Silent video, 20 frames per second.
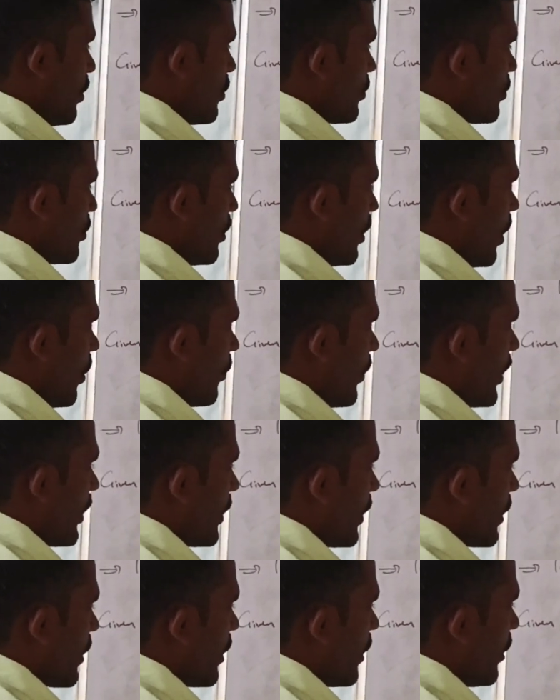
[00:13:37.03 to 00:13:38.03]
So now I am
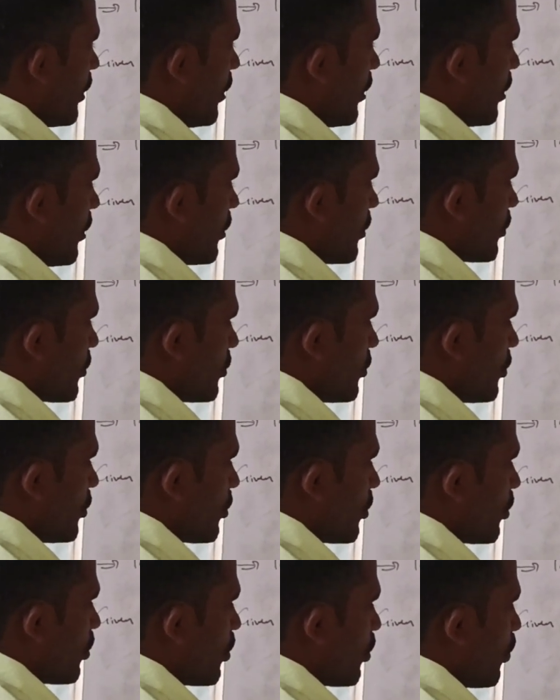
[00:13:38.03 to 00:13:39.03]
taking
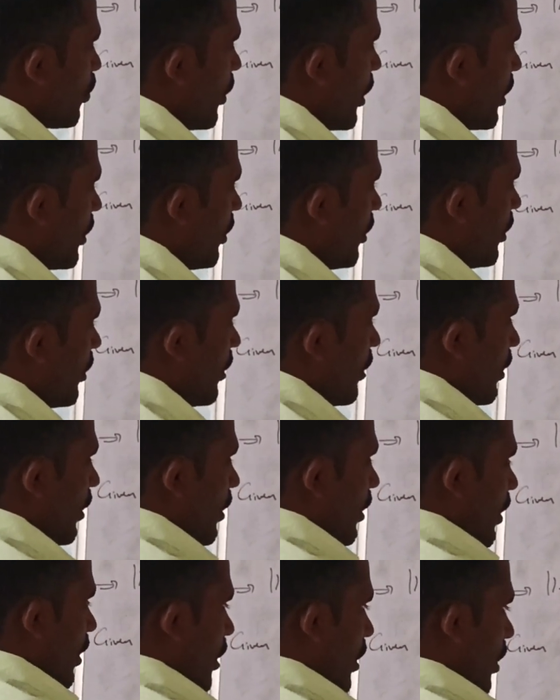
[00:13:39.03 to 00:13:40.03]
0 to 1.
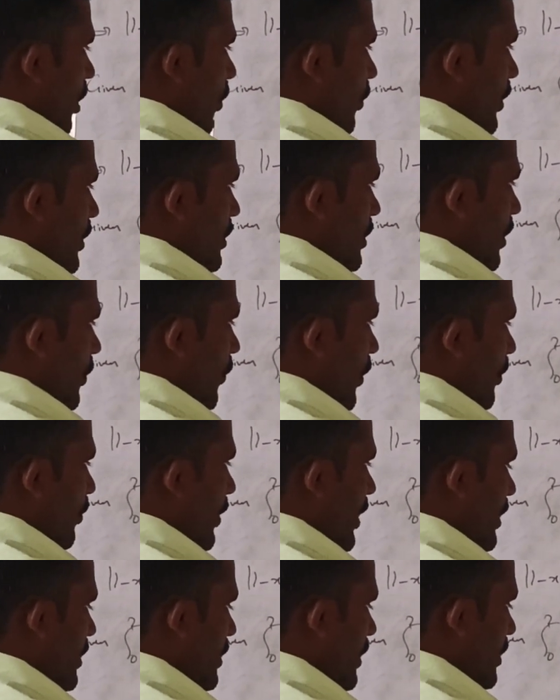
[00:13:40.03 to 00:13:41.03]
What is the 1
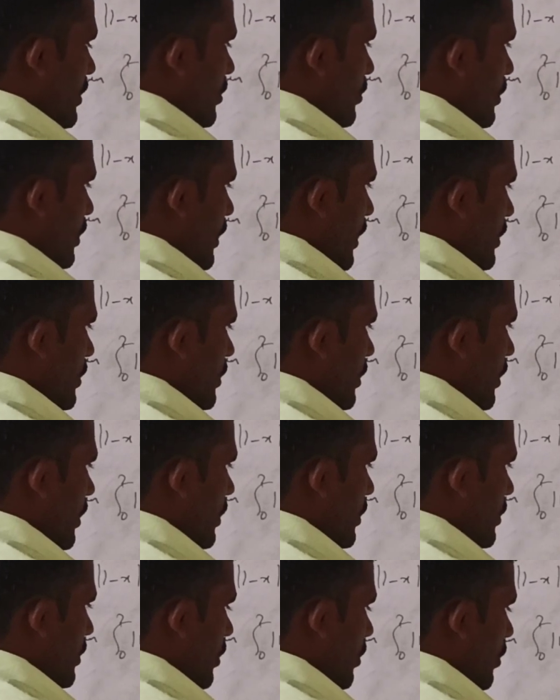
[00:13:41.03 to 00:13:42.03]
minus x dx
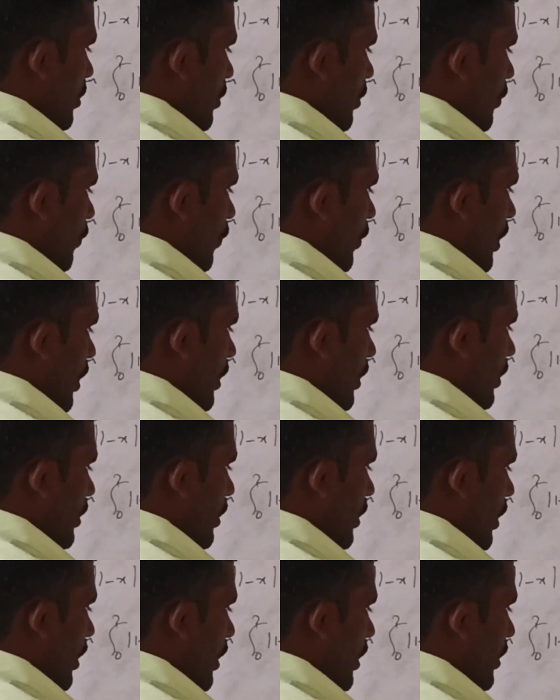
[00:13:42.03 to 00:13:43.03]
is
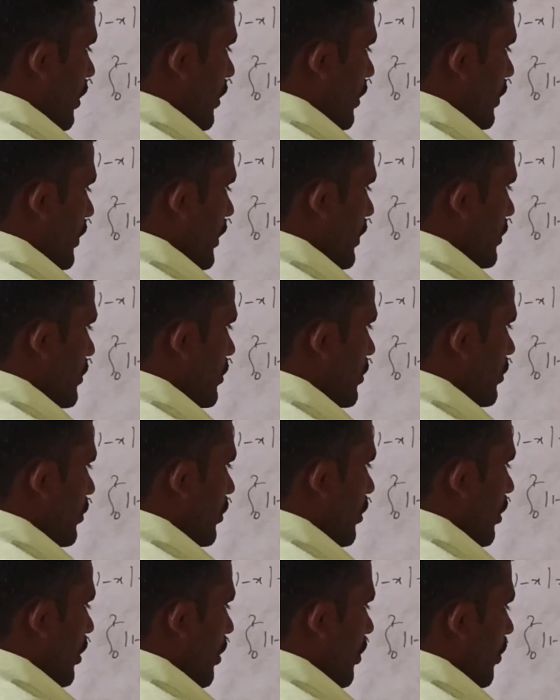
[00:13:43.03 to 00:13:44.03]
1 dx
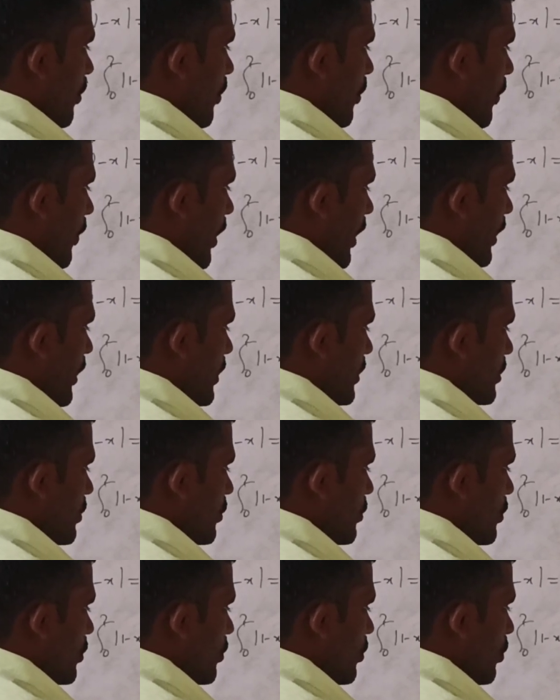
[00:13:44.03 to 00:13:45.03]
minus
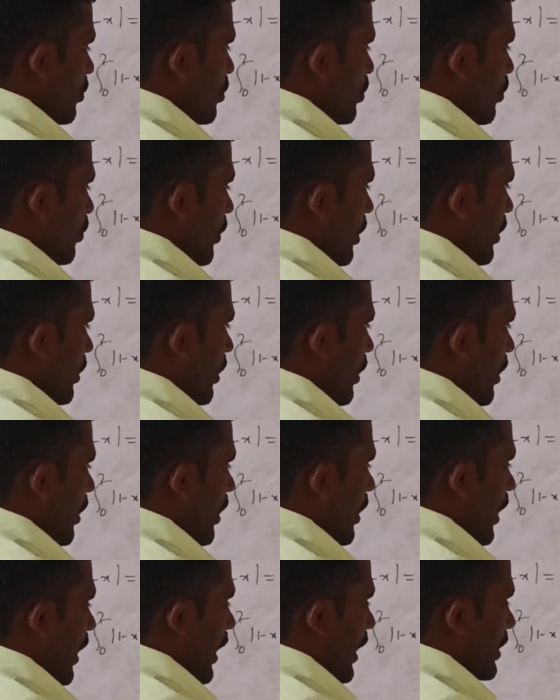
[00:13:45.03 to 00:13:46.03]
0 to 1
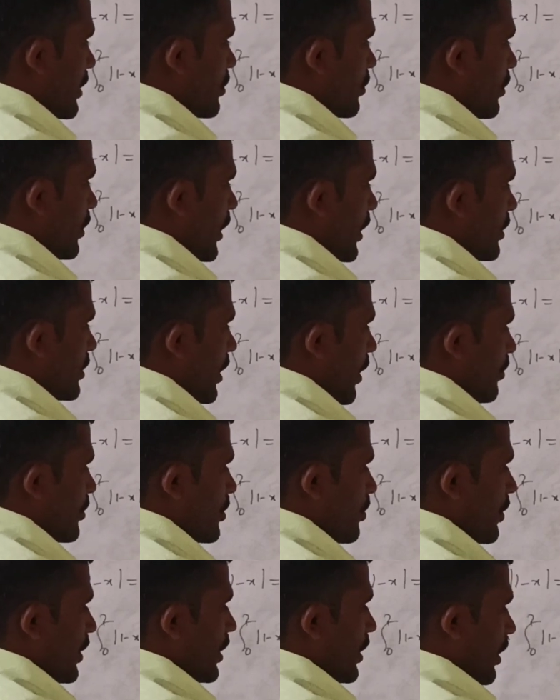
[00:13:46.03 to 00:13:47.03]
x dx. I am
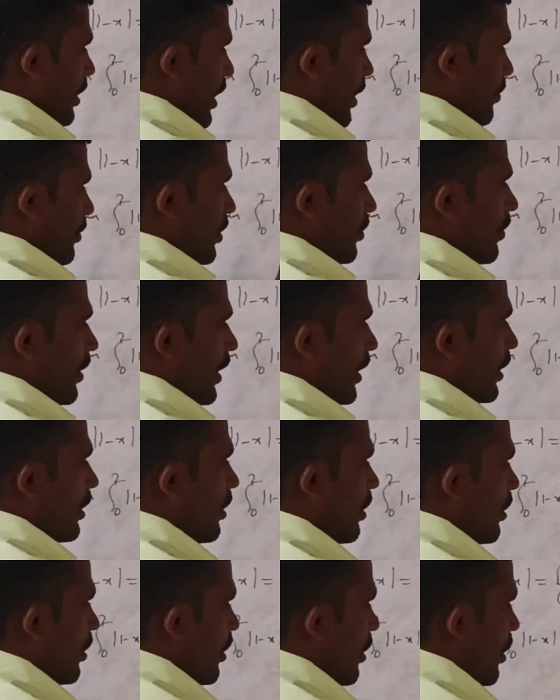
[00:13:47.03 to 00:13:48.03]
splitting and dividing,
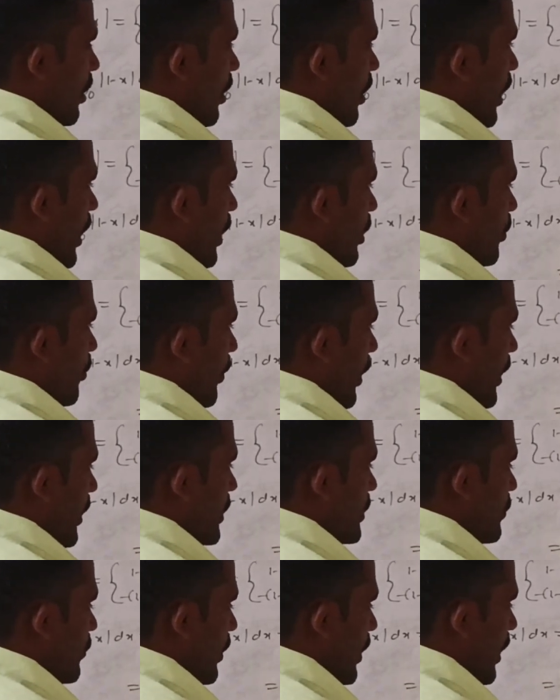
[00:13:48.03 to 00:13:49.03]
and minus
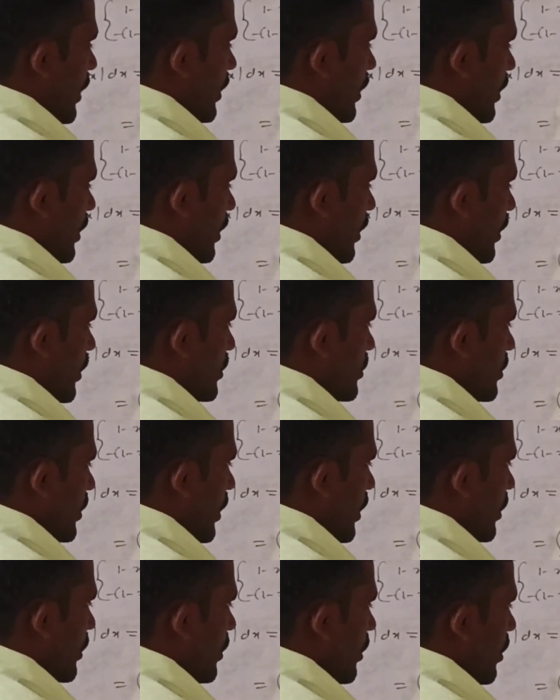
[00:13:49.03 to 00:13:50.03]
when I am taking
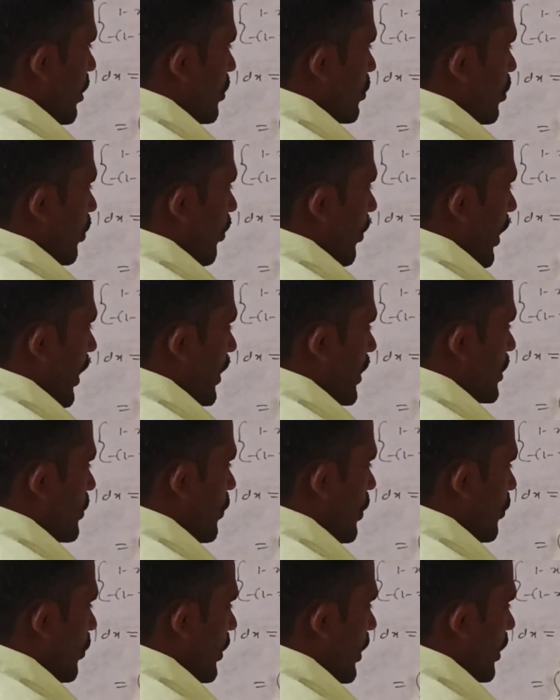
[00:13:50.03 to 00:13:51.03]
inside, so minus
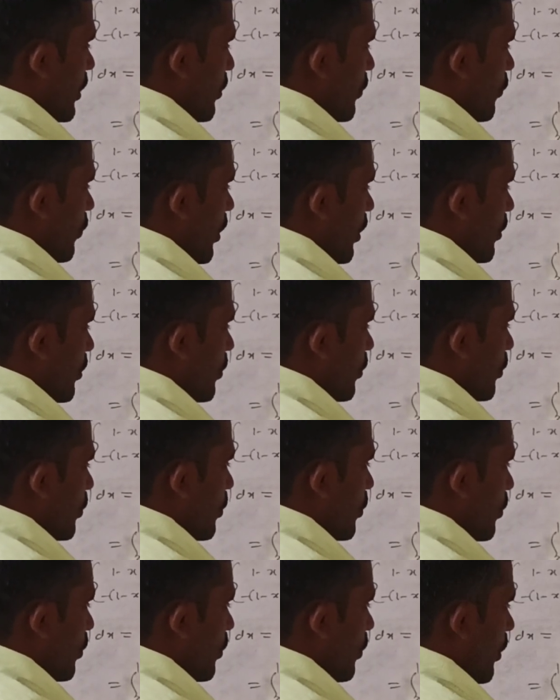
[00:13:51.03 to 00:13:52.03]
1 we get 1 to
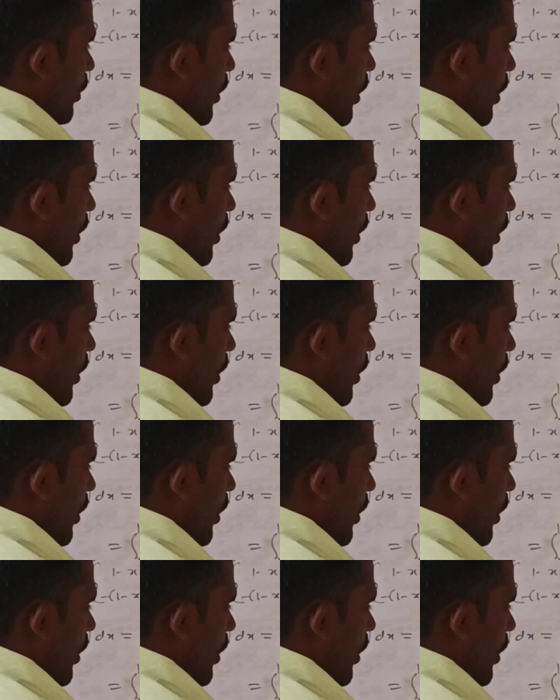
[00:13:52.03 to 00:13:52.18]
2